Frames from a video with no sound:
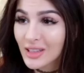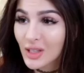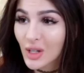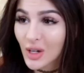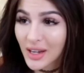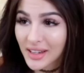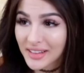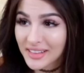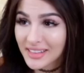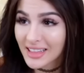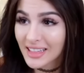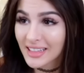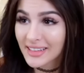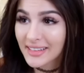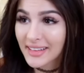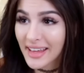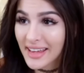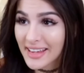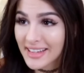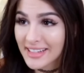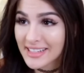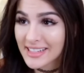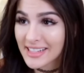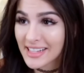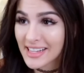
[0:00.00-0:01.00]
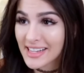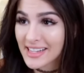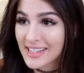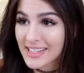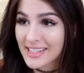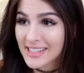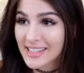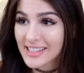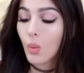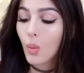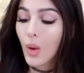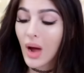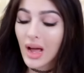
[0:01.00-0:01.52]
Look at the laces.
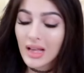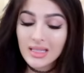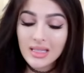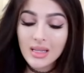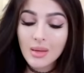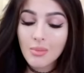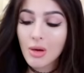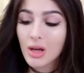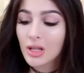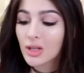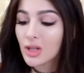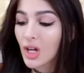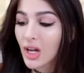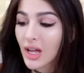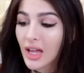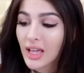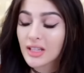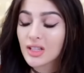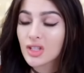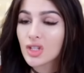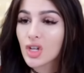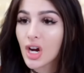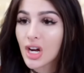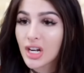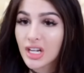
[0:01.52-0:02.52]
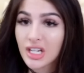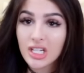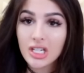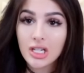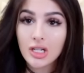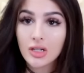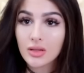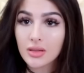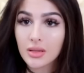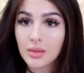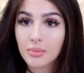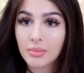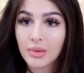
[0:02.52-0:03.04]
Why someone look at dirty
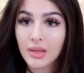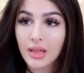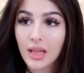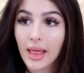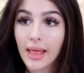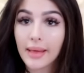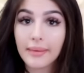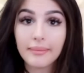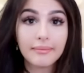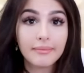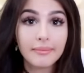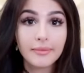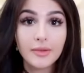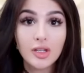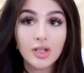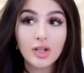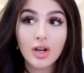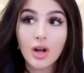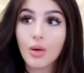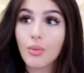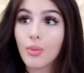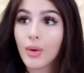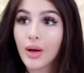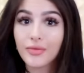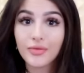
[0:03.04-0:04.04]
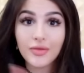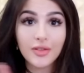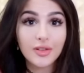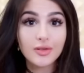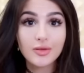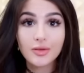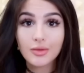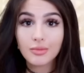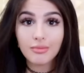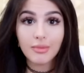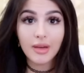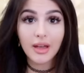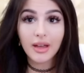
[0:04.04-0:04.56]
shoes and be like, mm, you know what,
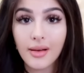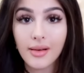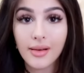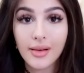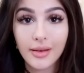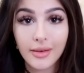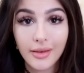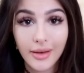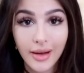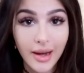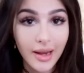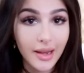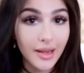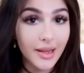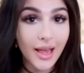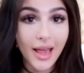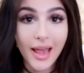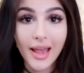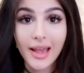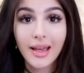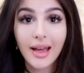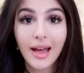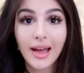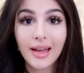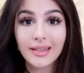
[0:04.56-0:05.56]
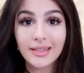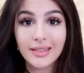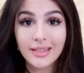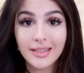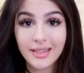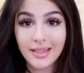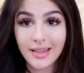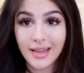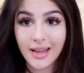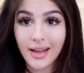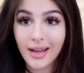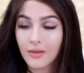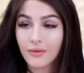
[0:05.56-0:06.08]
this would make a great cake
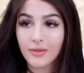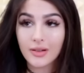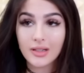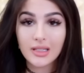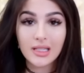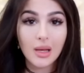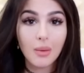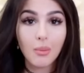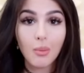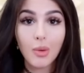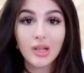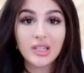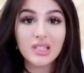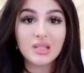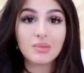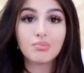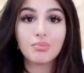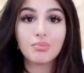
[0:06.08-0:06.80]
idea for someone's